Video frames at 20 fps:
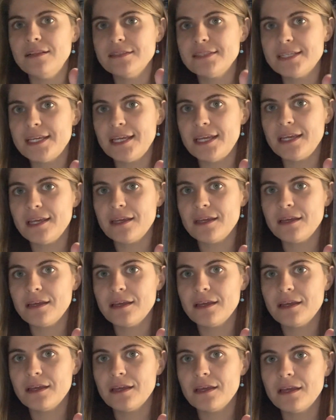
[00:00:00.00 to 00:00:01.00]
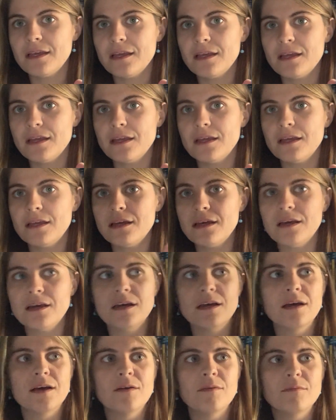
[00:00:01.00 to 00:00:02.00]
Take
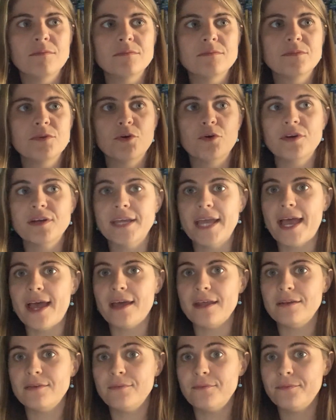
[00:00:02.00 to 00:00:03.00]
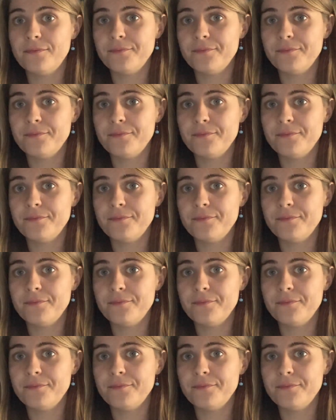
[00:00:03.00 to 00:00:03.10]
Your Dad.